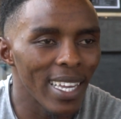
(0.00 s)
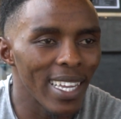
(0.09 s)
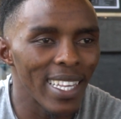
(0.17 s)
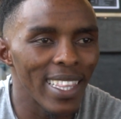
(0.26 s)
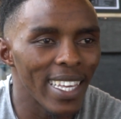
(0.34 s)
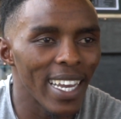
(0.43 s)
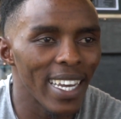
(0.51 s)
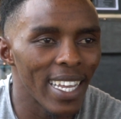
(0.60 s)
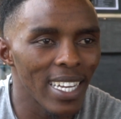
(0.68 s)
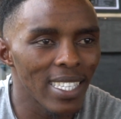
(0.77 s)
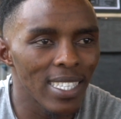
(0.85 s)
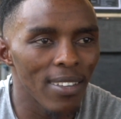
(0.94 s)
in their
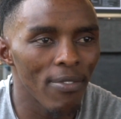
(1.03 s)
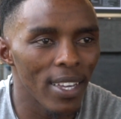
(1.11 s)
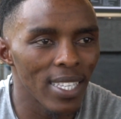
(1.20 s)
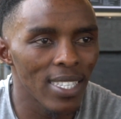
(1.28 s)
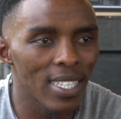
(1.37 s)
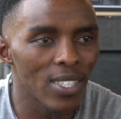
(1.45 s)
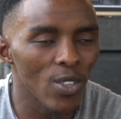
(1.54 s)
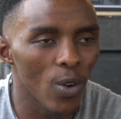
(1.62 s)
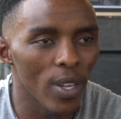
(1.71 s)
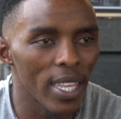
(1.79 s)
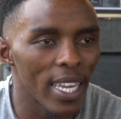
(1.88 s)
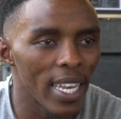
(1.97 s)
next defenses
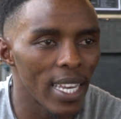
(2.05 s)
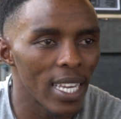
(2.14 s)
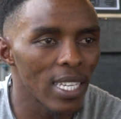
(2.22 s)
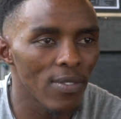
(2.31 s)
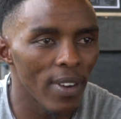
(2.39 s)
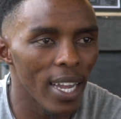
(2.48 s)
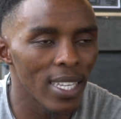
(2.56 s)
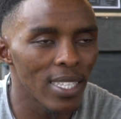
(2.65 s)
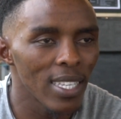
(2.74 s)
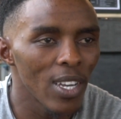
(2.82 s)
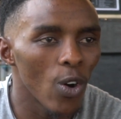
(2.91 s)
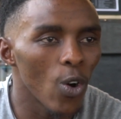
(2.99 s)
or their next
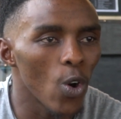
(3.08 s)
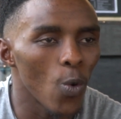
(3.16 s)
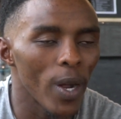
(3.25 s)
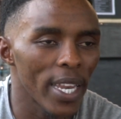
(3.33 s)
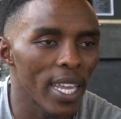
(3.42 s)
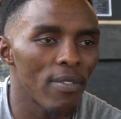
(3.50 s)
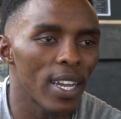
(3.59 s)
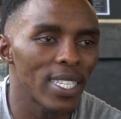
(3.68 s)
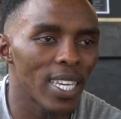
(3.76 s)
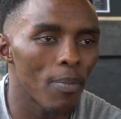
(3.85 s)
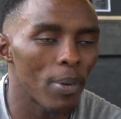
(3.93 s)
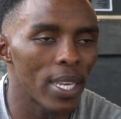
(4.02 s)
fights or whatever
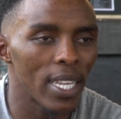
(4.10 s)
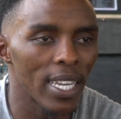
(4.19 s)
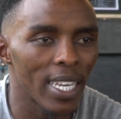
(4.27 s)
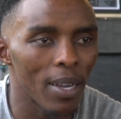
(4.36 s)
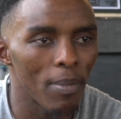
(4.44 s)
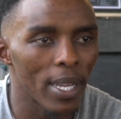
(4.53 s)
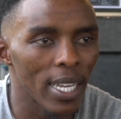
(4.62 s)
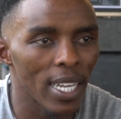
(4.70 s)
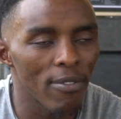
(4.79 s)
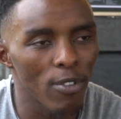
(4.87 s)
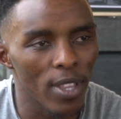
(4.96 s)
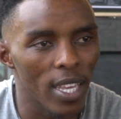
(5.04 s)
is happening in
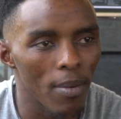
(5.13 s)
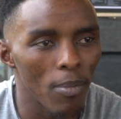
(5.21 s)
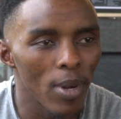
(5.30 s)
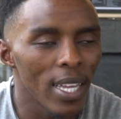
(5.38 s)
America for them,